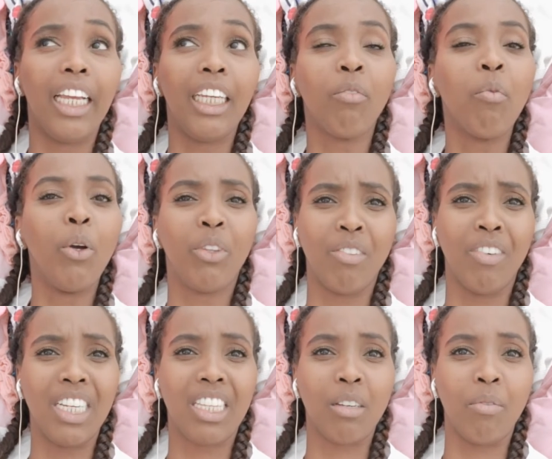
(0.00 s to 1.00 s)
he's
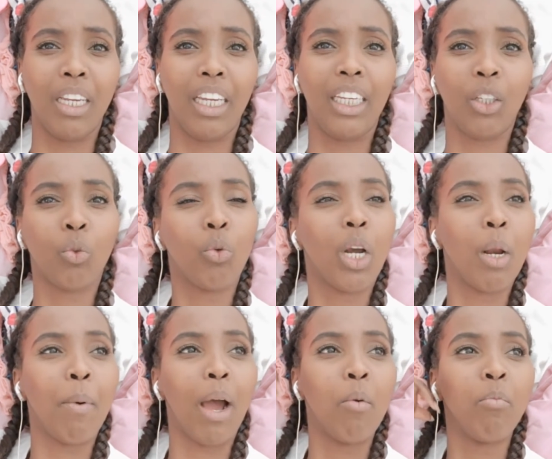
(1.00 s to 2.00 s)
motivating me. He's talking
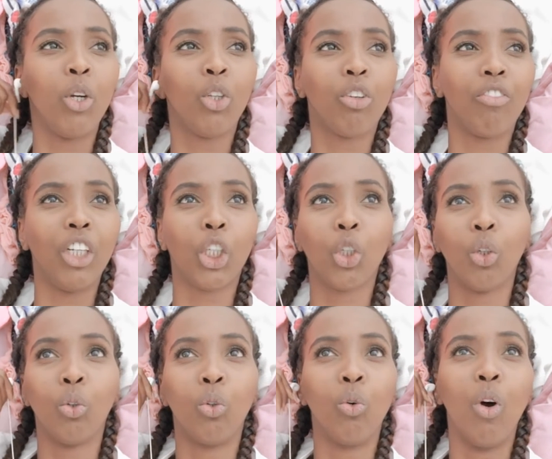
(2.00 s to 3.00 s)
about
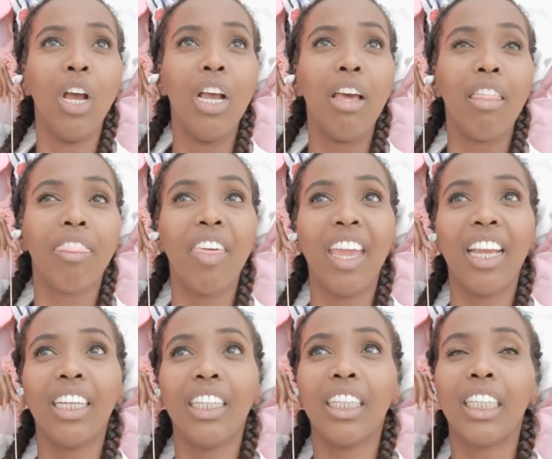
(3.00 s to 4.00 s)
motivational
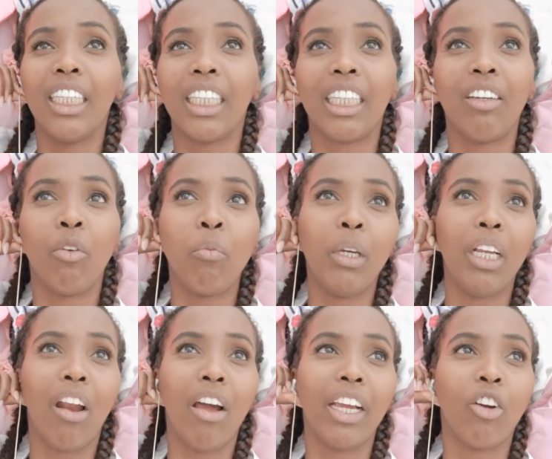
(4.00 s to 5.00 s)
things. He's giving me
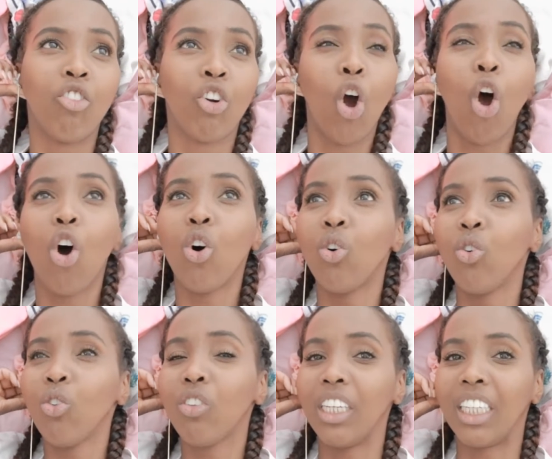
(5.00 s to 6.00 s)
like
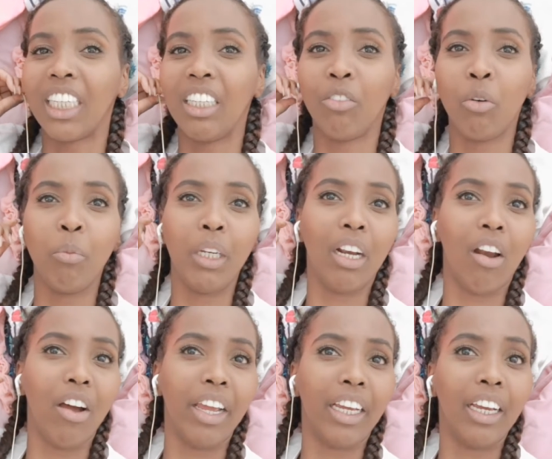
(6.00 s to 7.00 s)
goals. He's giving me
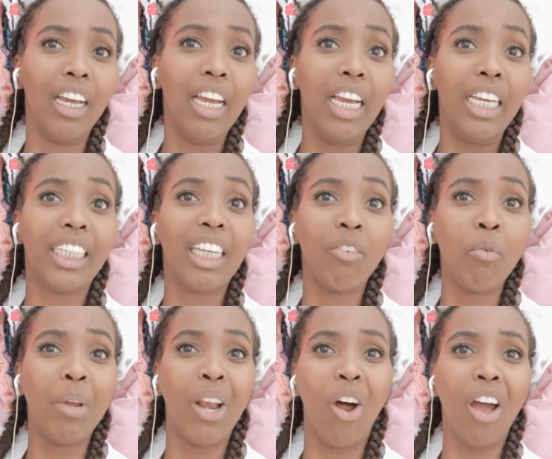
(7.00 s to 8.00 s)
life,
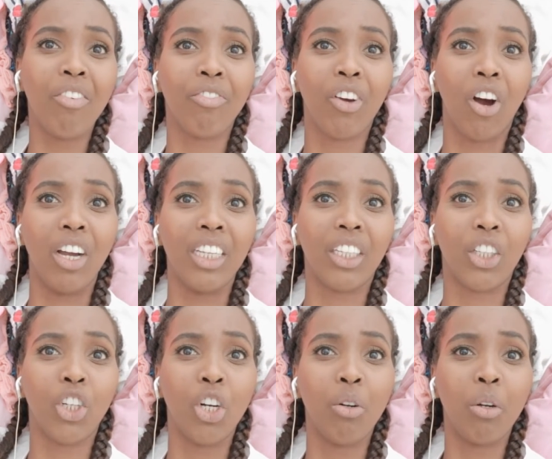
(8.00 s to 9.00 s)
guys.
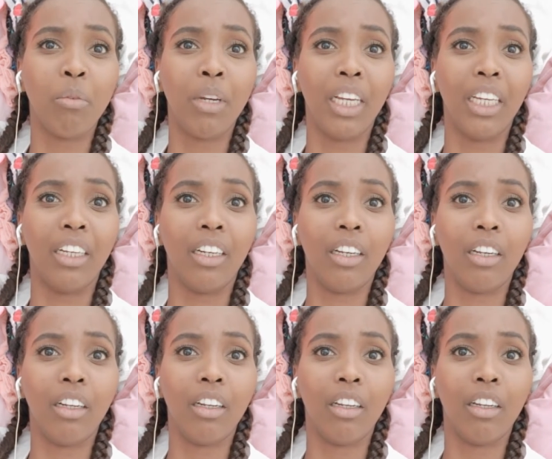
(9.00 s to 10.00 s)
Do you know what I mean?
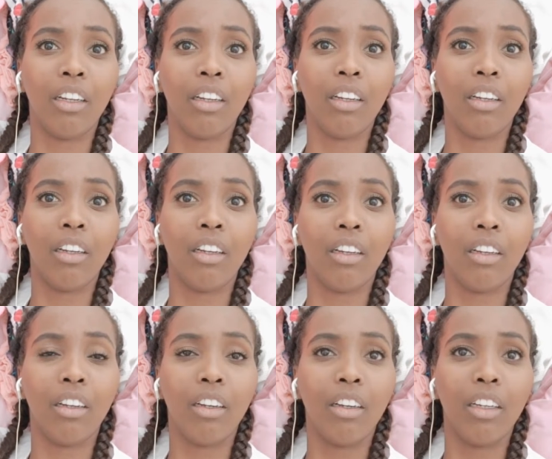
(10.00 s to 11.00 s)

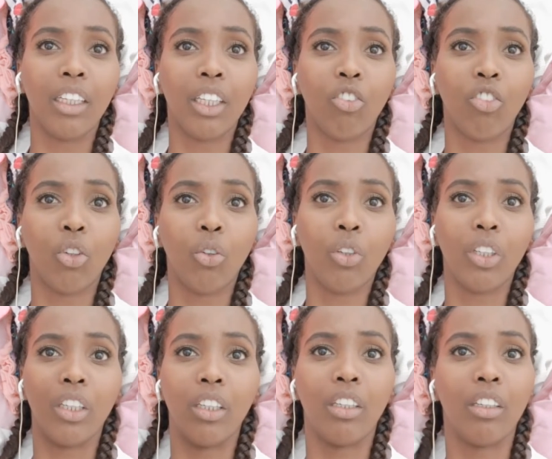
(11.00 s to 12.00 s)
Is this
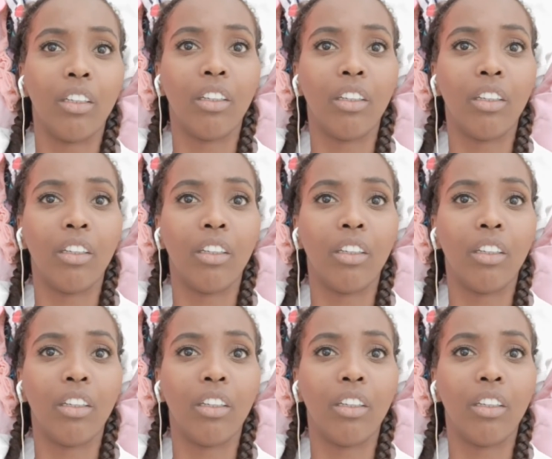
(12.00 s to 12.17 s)
recording?